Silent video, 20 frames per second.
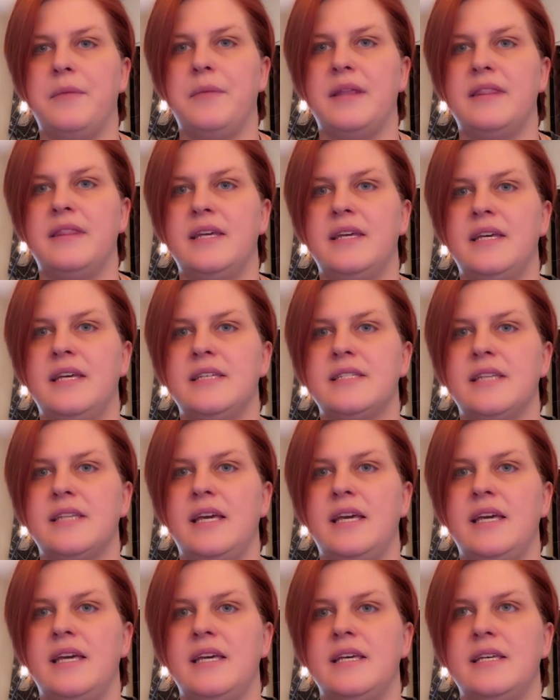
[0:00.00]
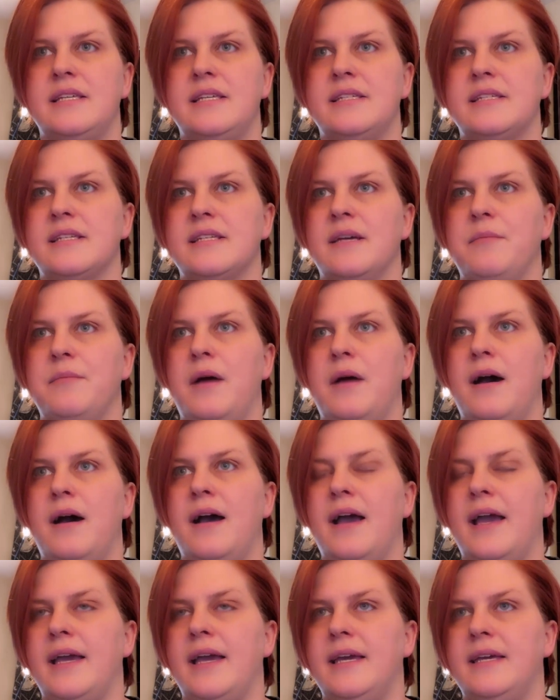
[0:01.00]
This is
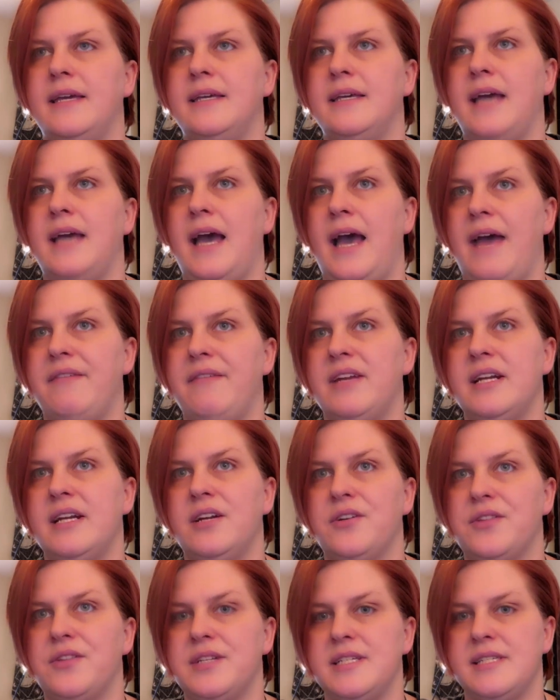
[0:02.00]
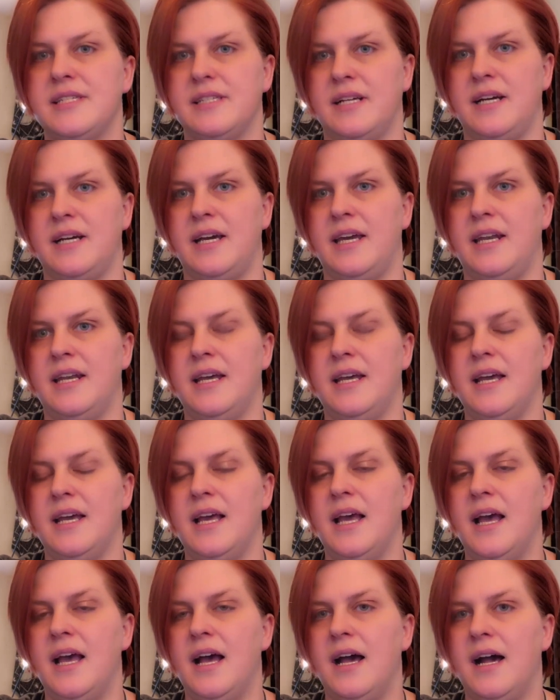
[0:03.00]
my Heaven and Earth design.
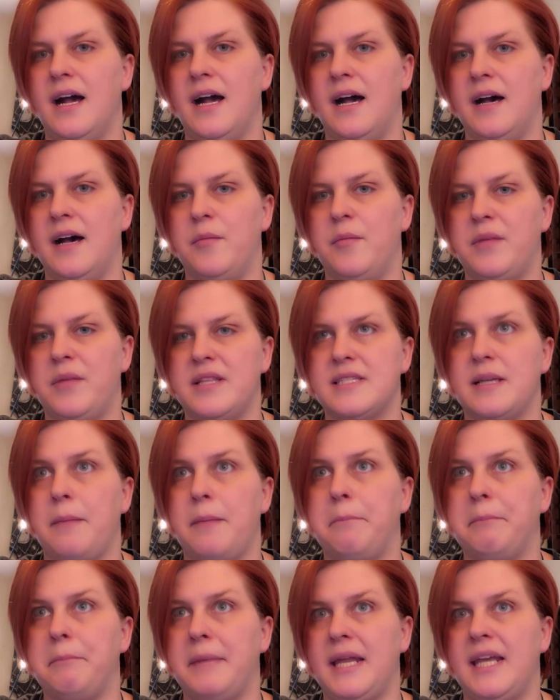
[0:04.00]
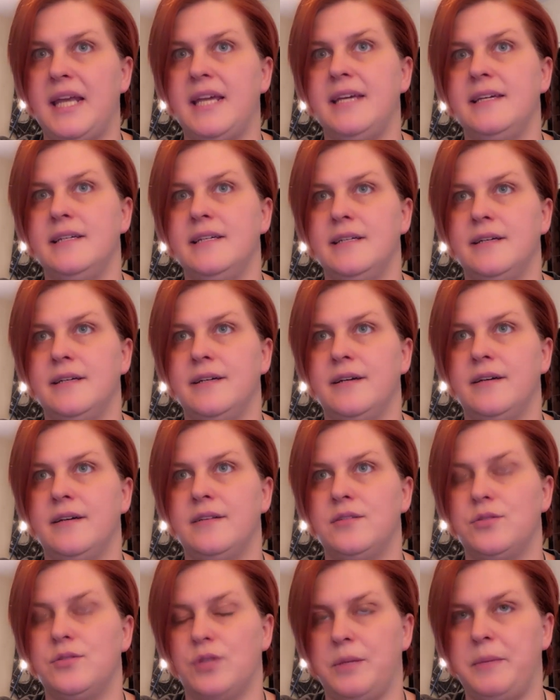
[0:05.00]
It's Mini
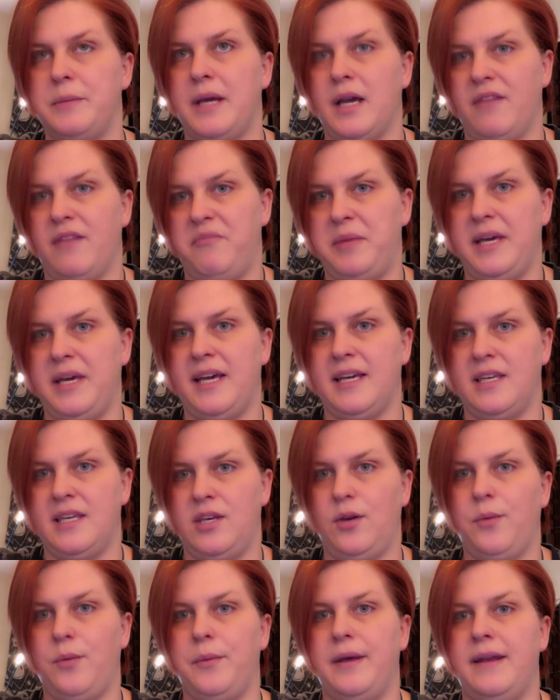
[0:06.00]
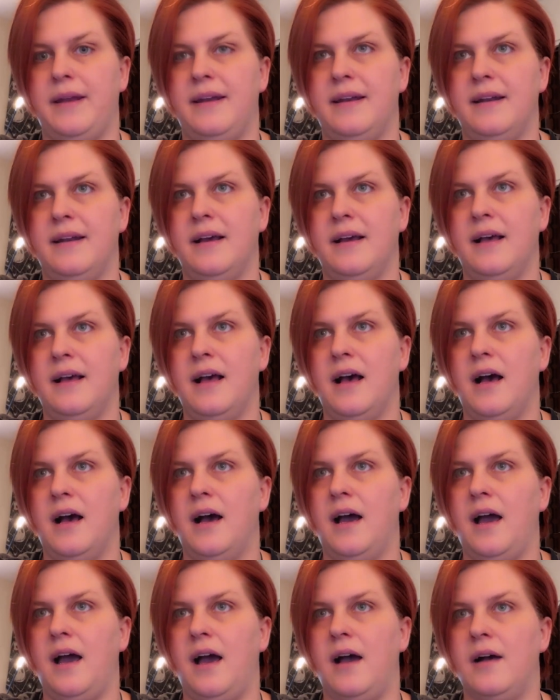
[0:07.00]
Dreaming of Being Human.
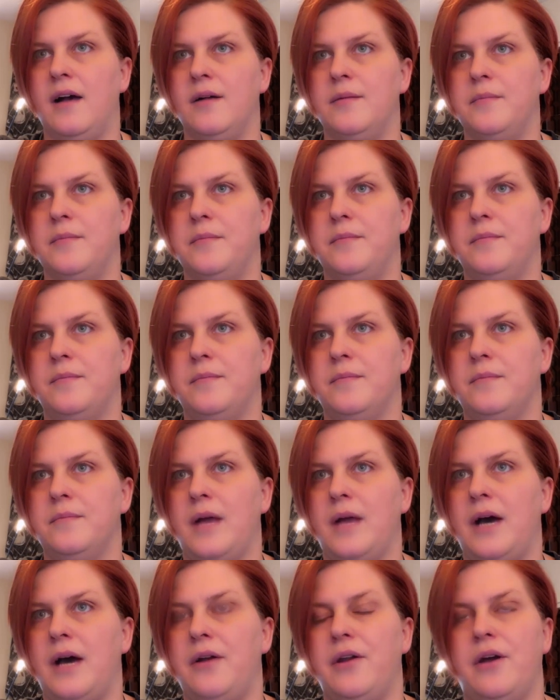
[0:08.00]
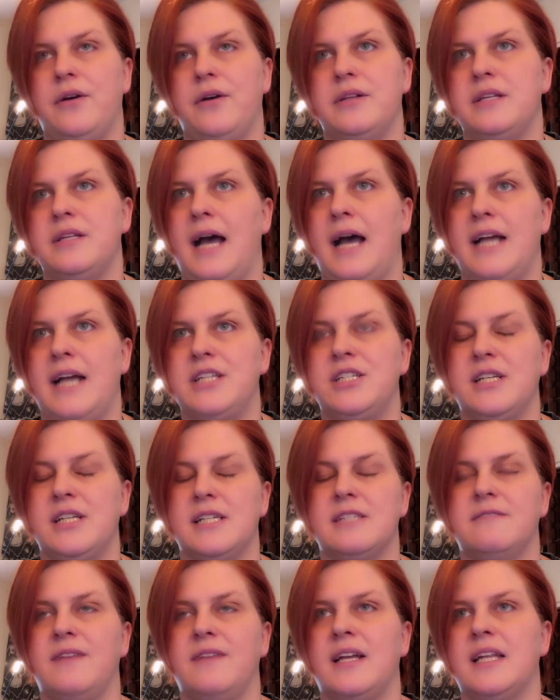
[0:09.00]
I don't know, I
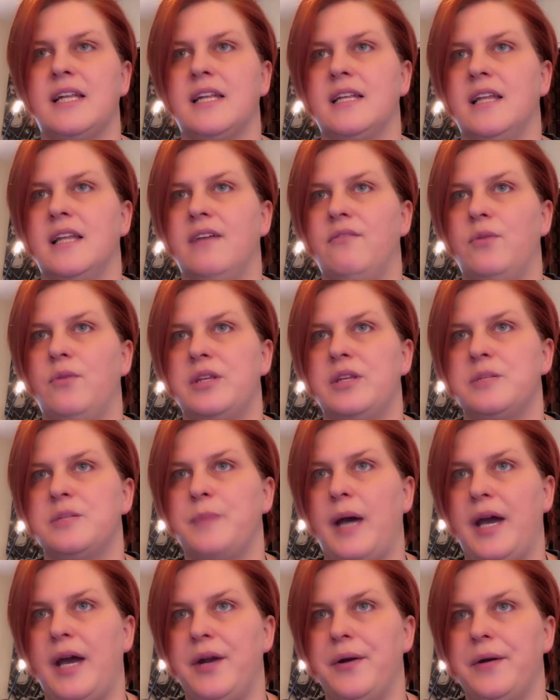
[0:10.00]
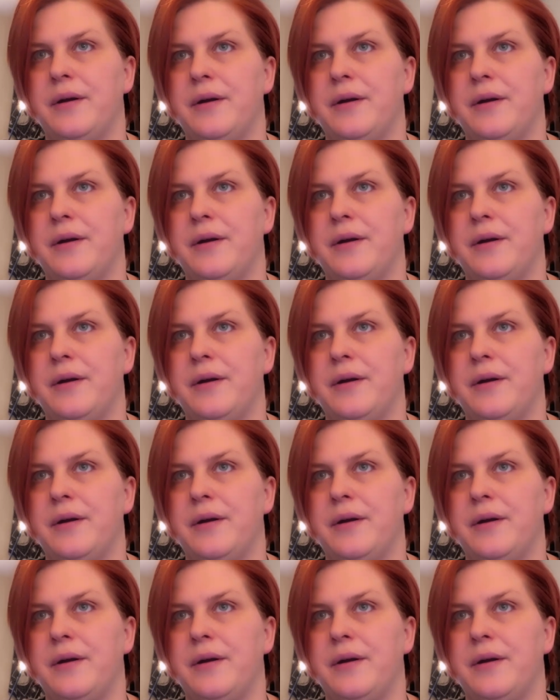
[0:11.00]
just fell in love with this pattern.